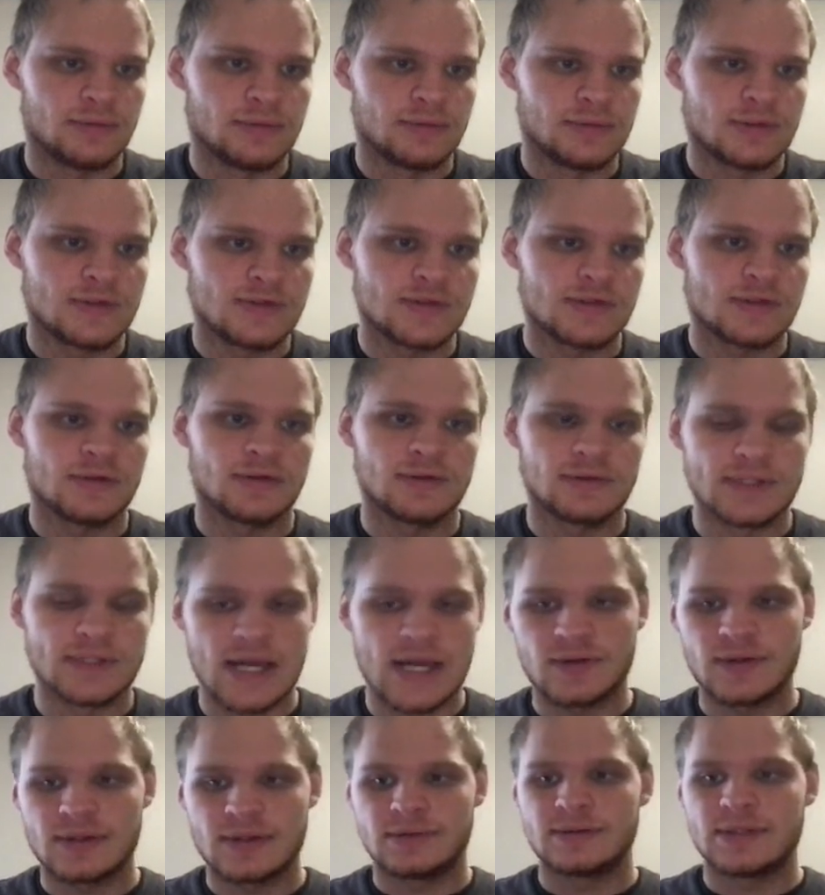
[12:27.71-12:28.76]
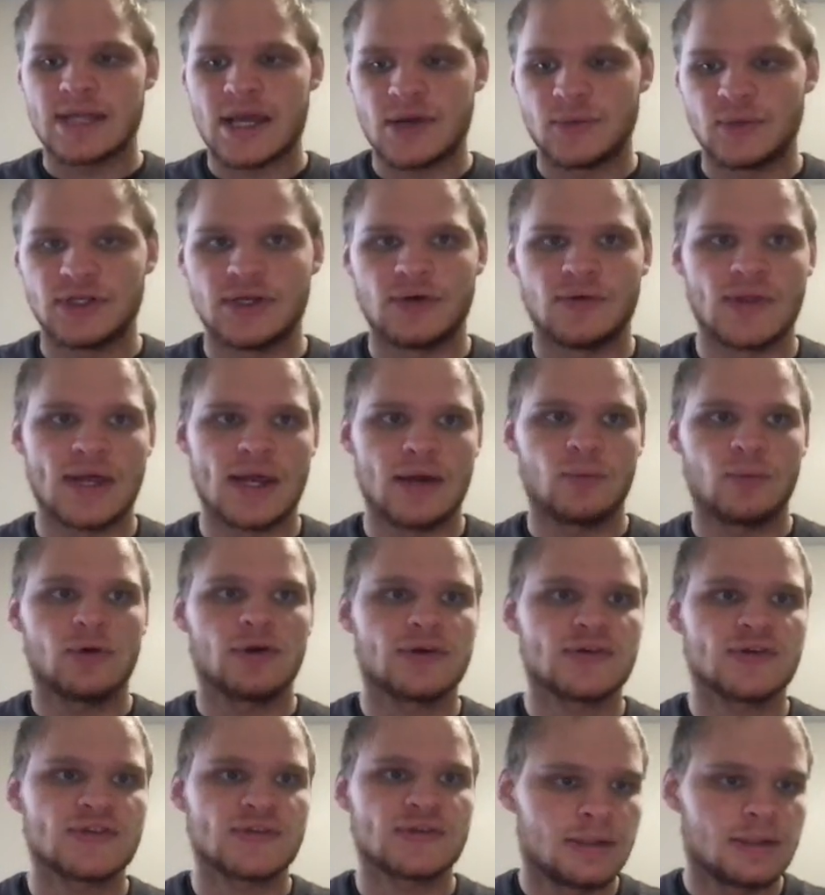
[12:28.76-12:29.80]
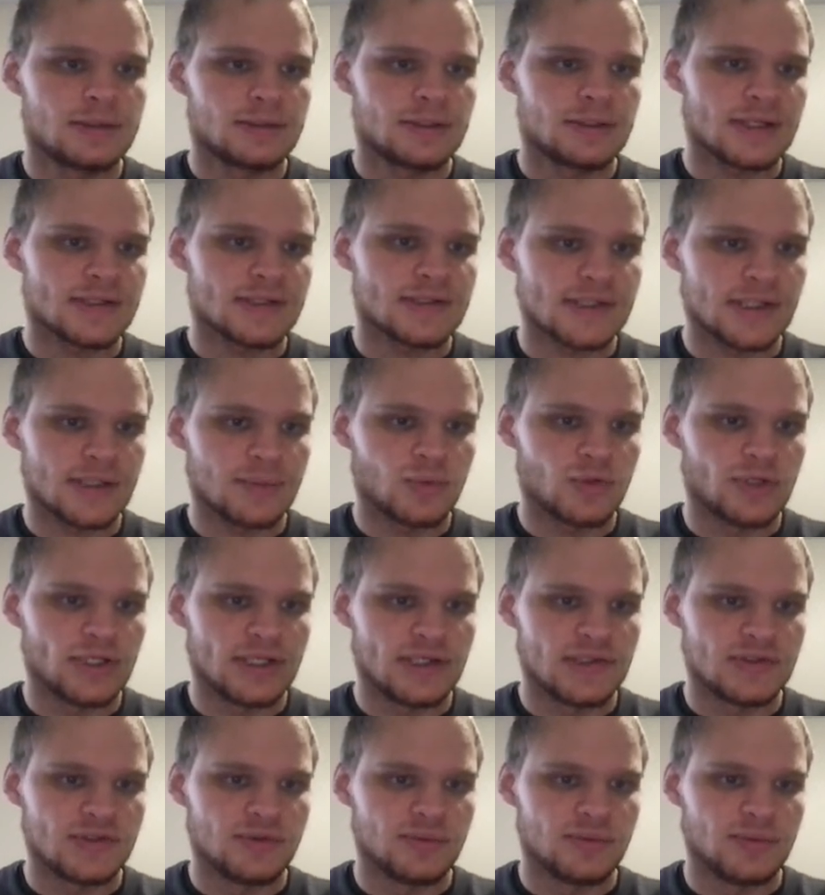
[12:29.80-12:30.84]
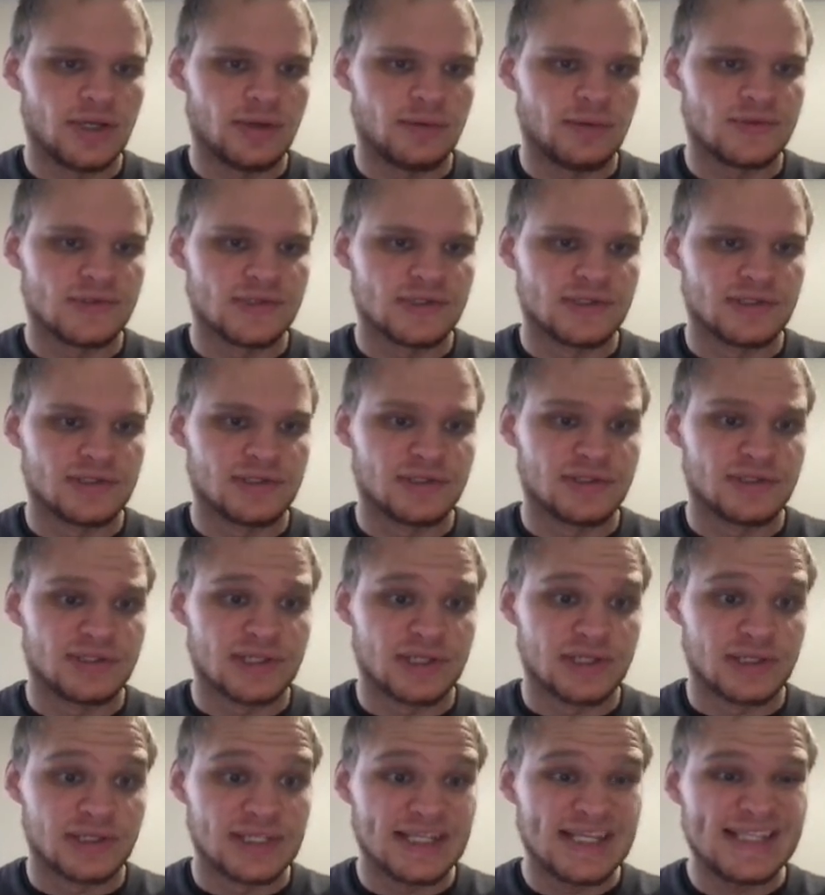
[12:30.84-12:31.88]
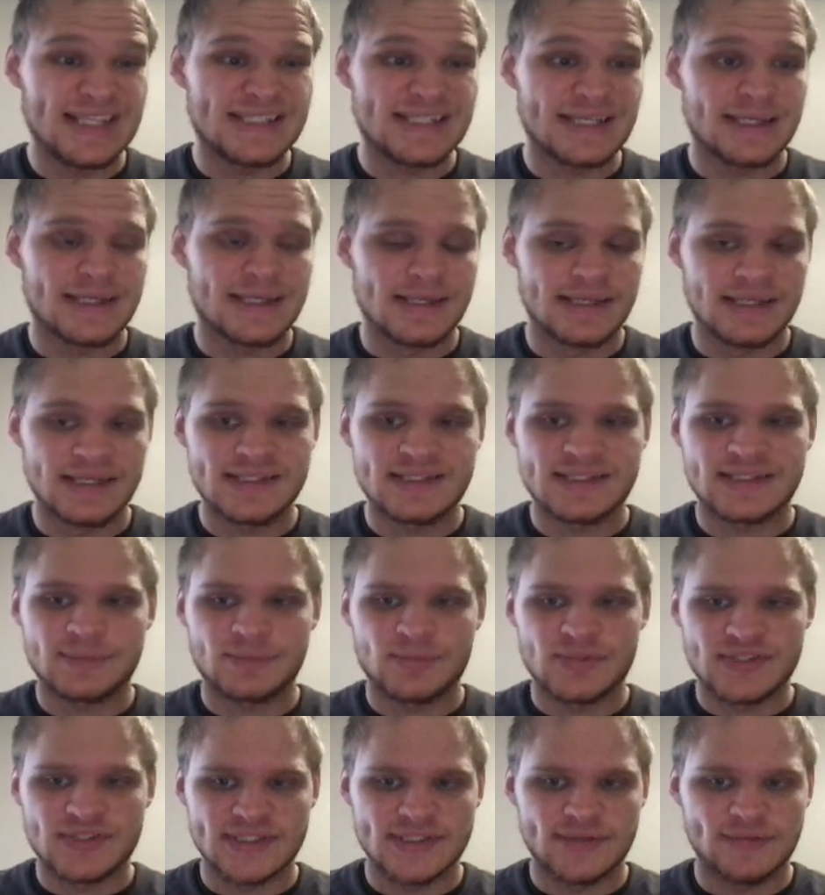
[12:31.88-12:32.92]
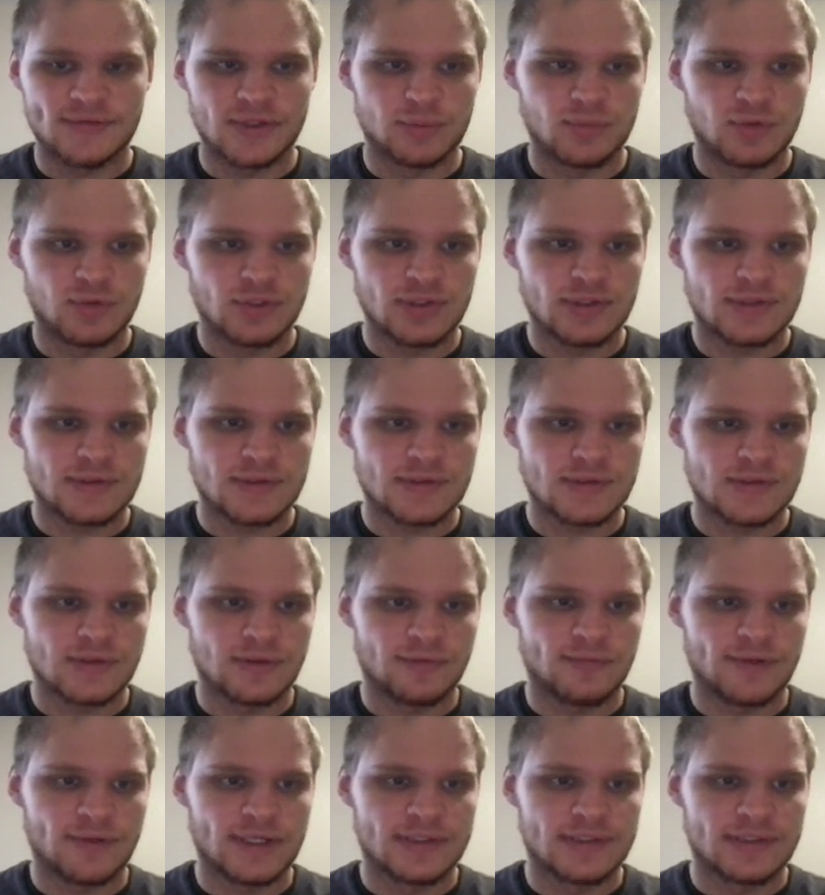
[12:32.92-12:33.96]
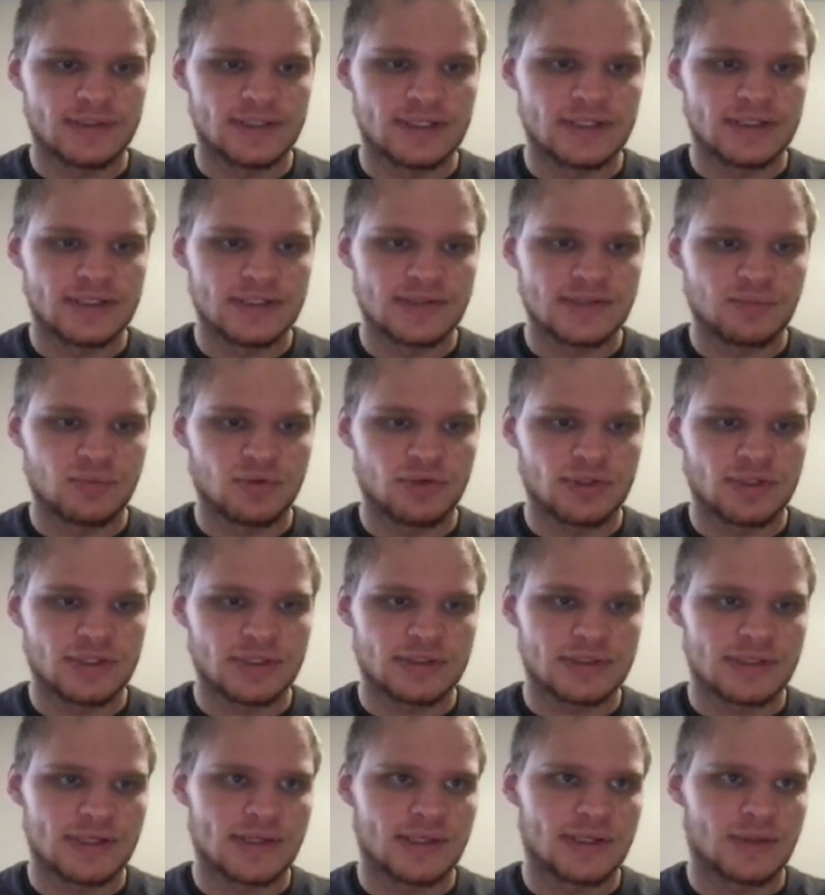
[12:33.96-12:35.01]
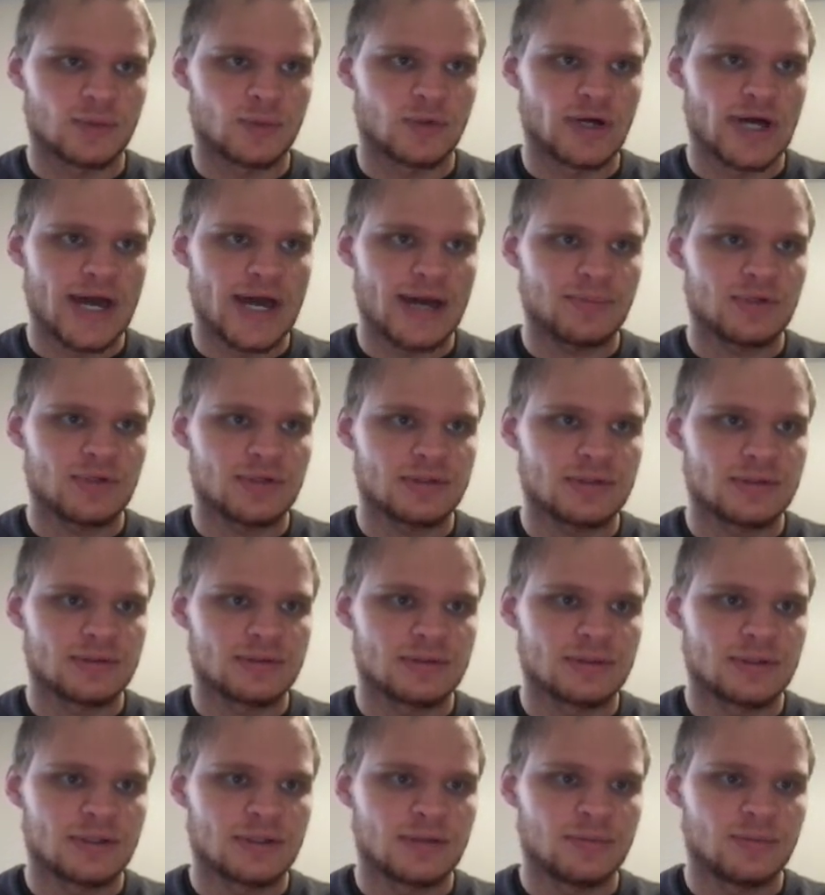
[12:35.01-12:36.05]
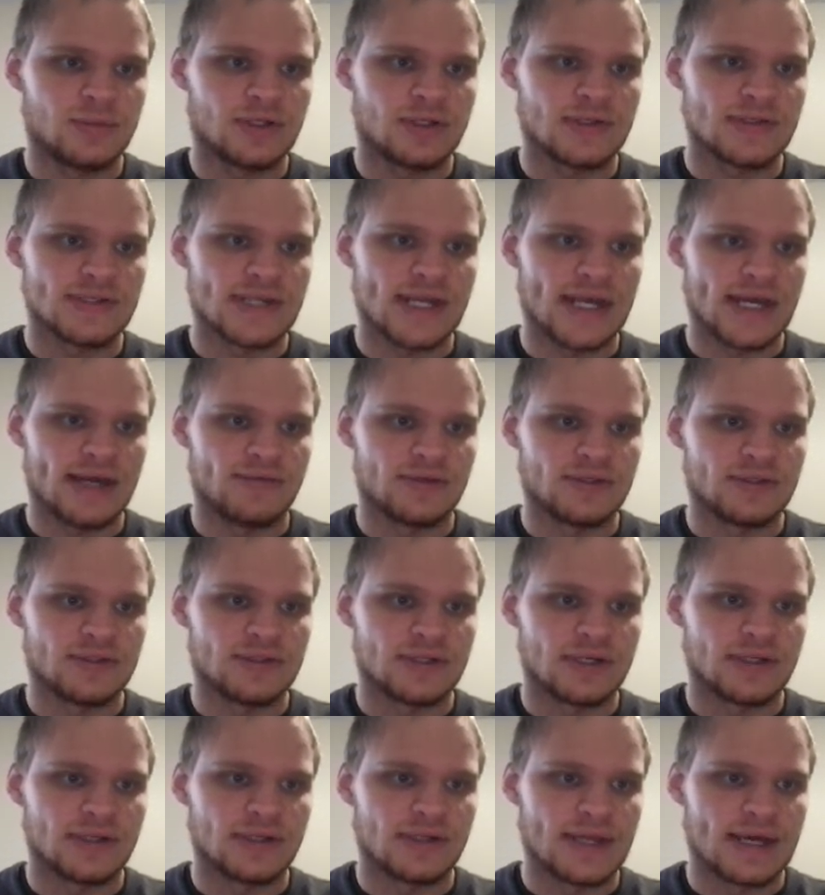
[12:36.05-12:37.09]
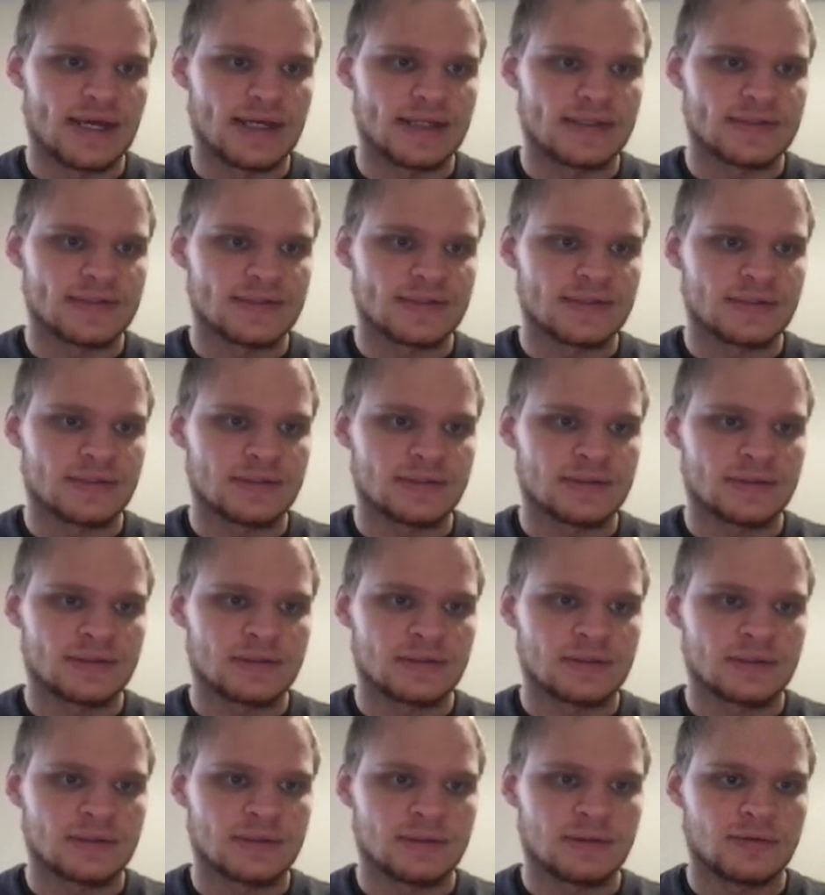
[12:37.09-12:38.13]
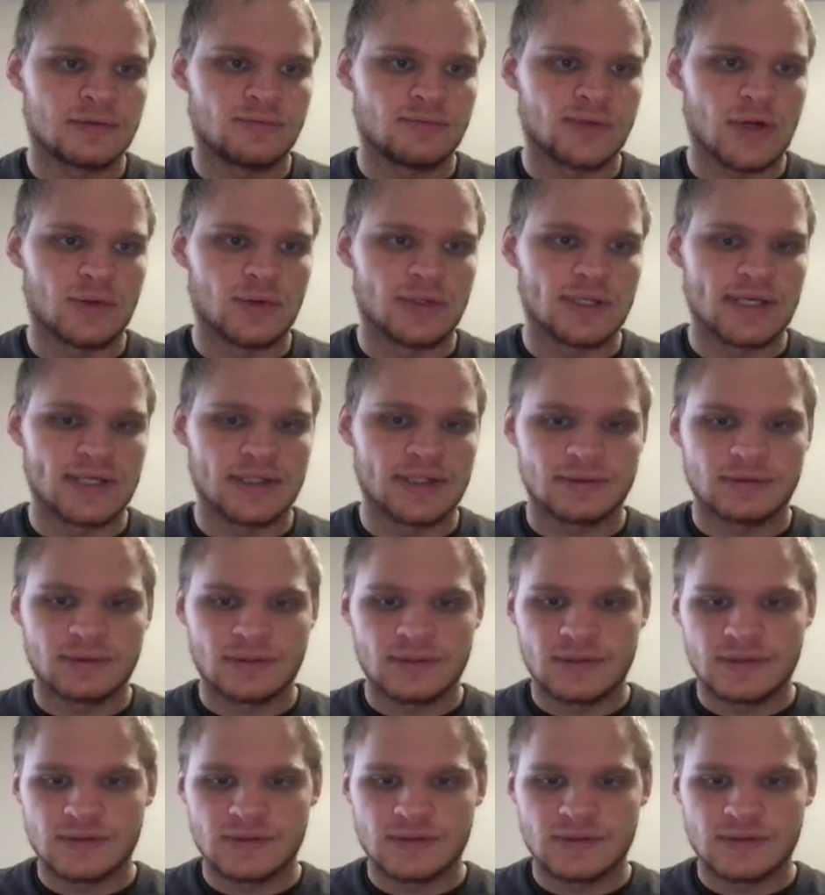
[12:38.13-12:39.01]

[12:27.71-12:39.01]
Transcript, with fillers: So now, now we know that works. Next up, we need to be able to delete this specific book. So if I delete this book, nothing will happen because I haven't done that route yet.